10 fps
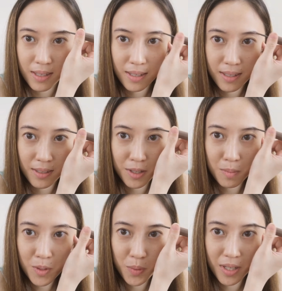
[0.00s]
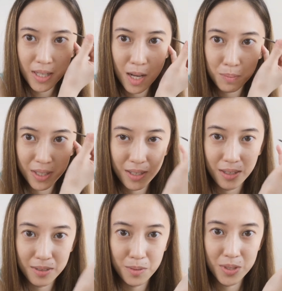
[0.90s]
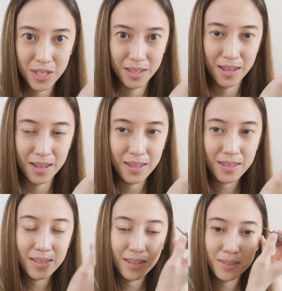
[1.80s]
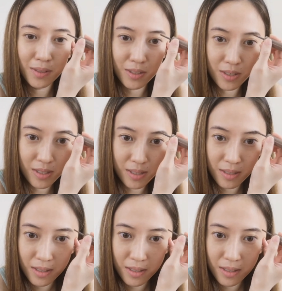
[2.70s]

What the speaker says: it comes with an applicator, which I like, and you can just